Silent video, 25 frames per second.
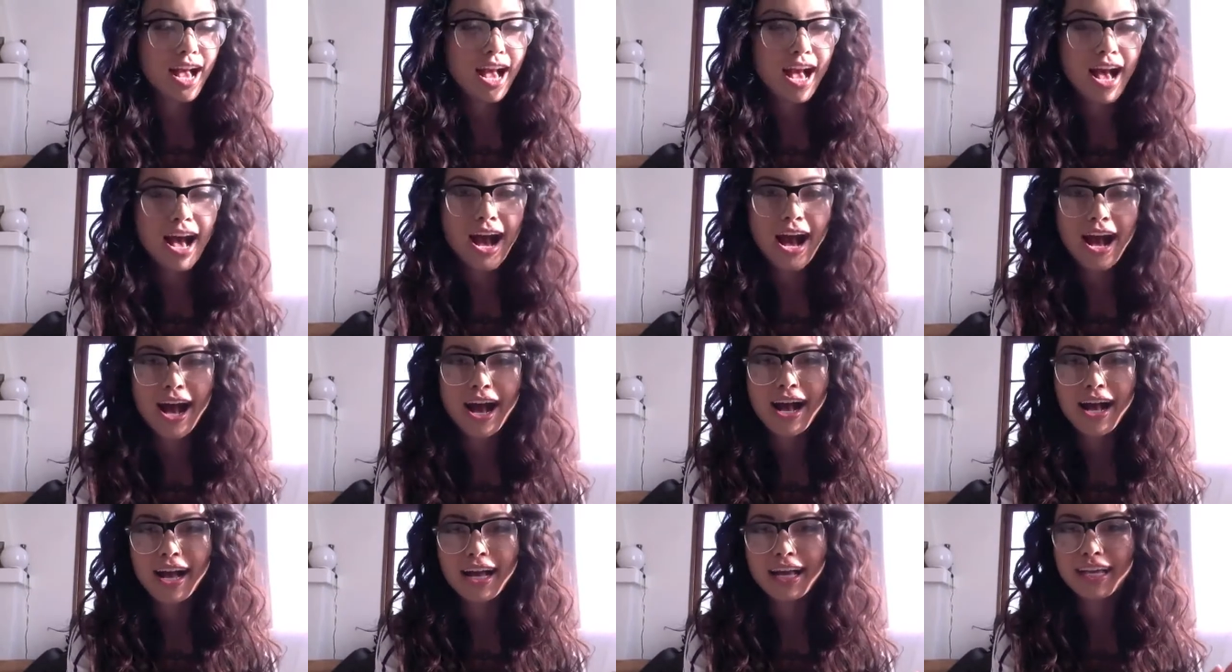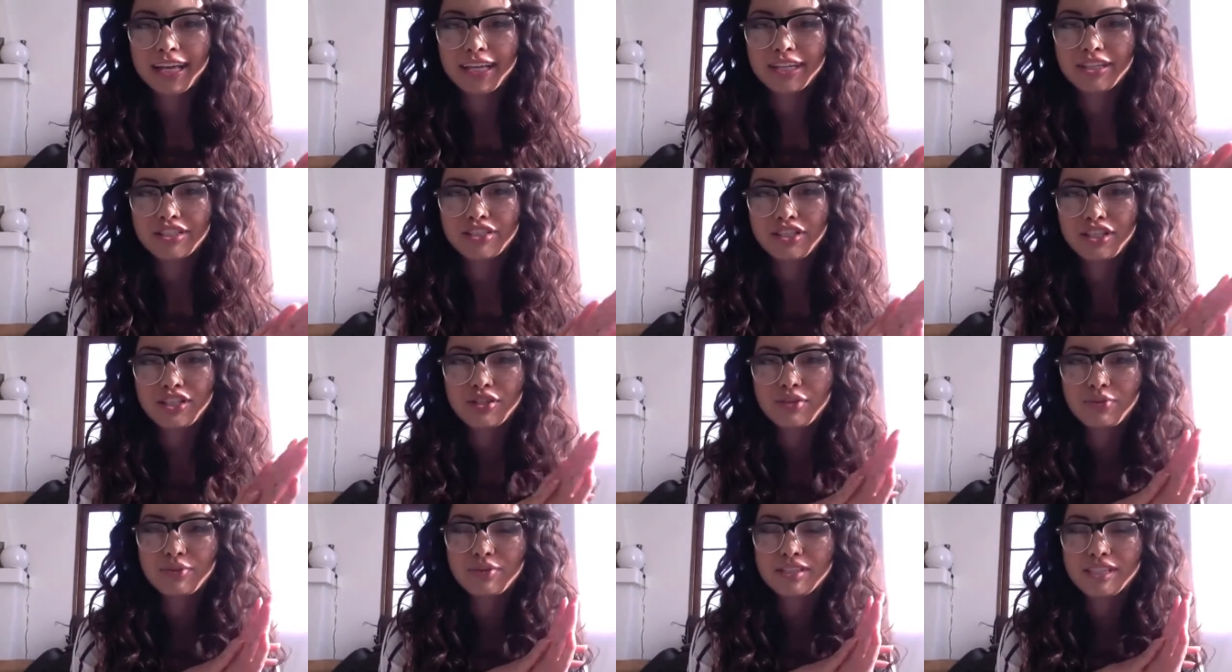I
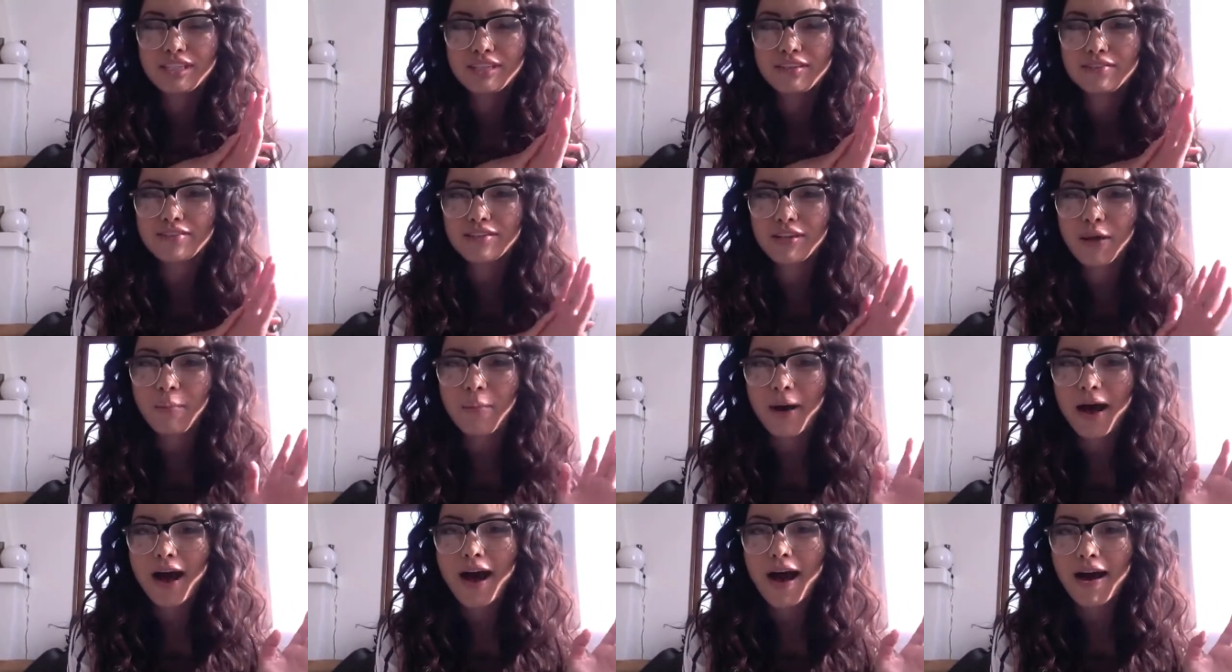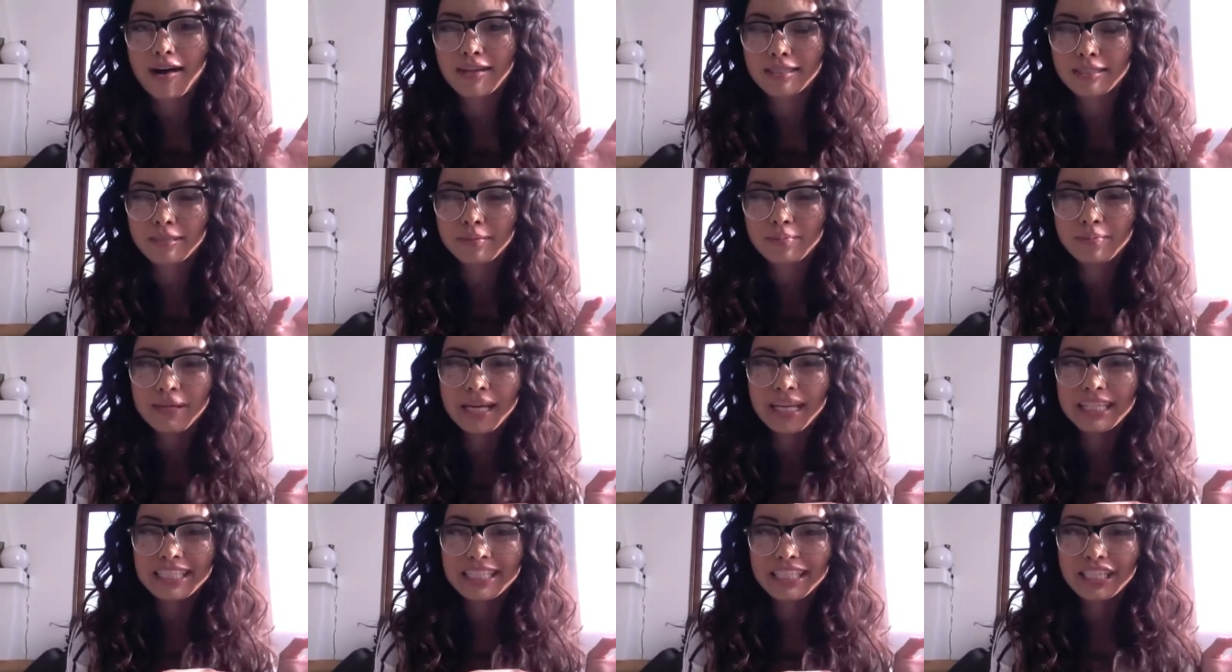just received some awesome
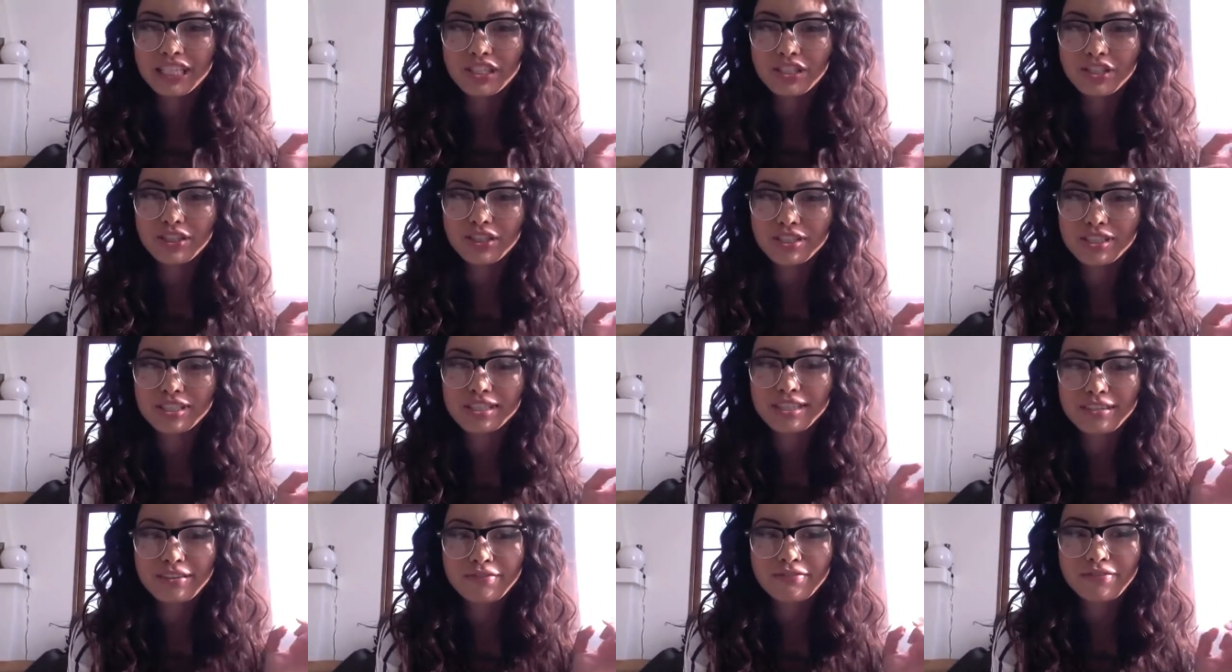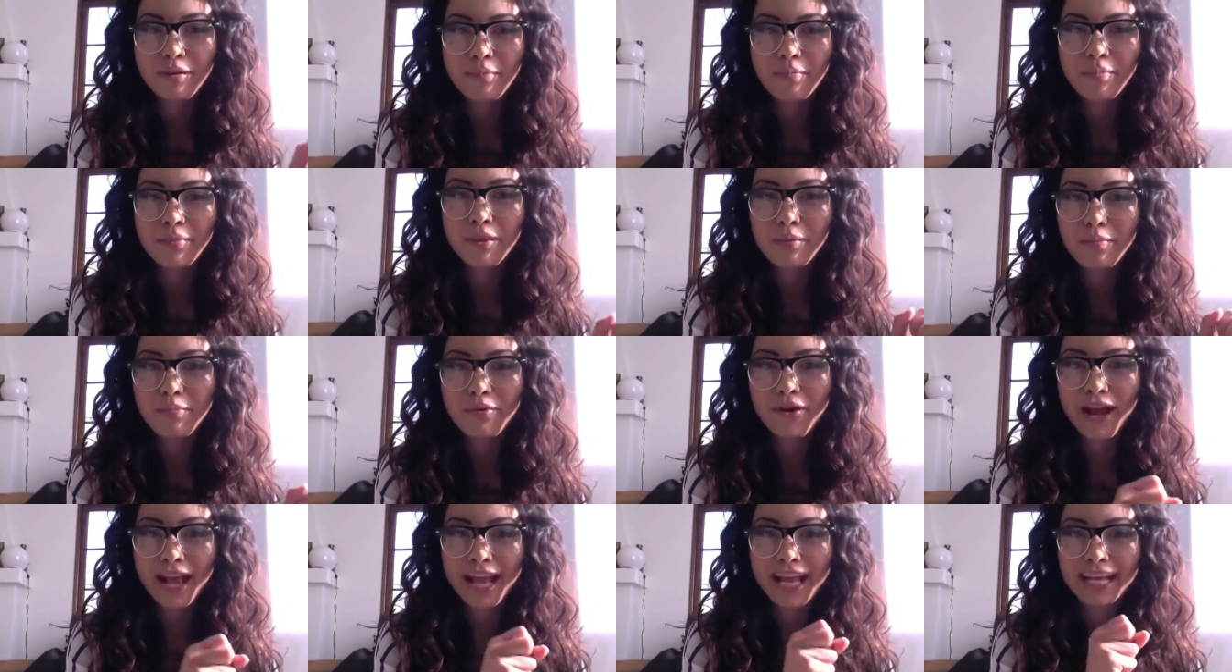t-shirts from the
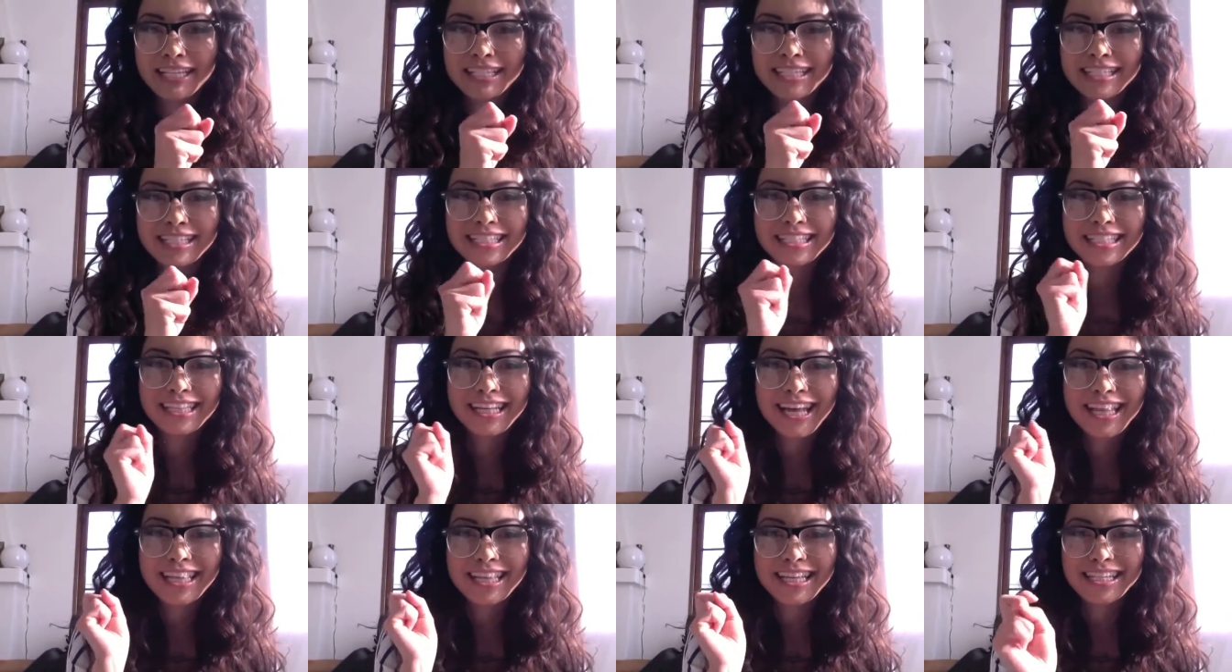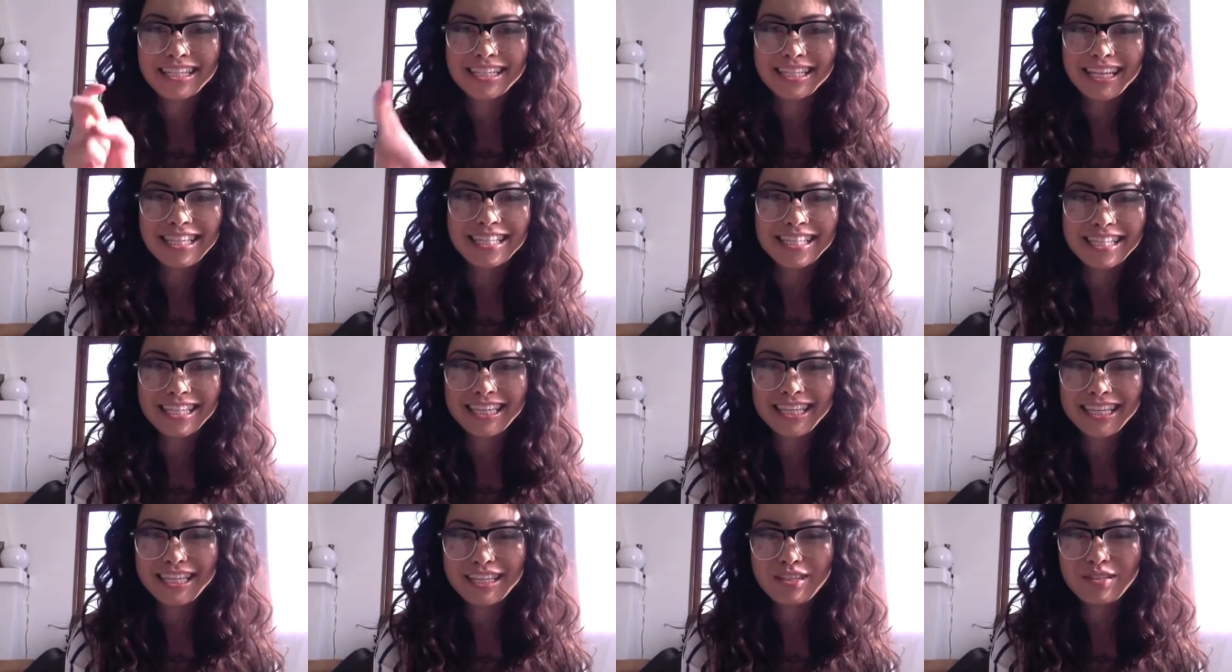brand The Sexy
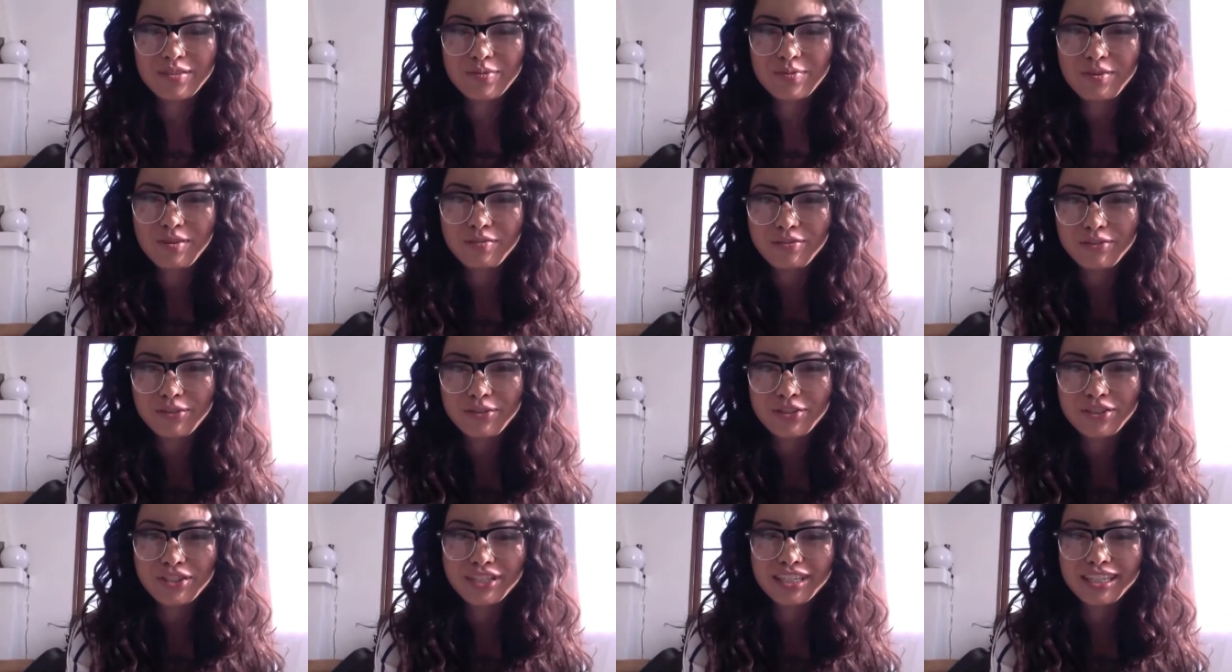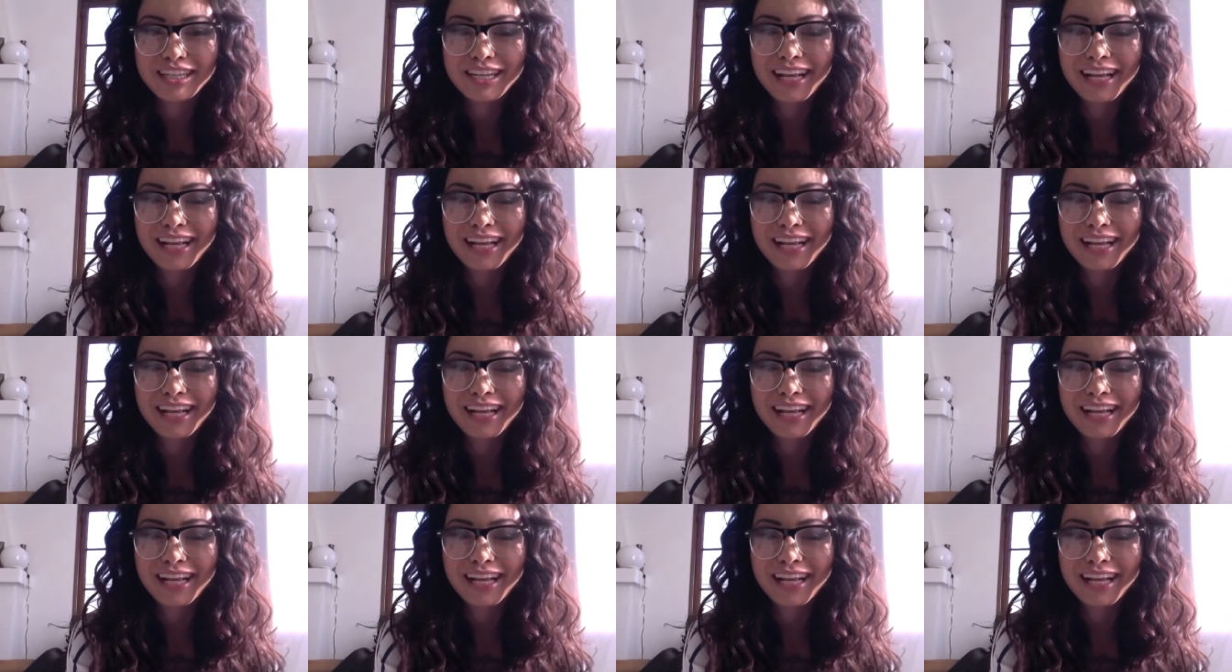Kids Revolution,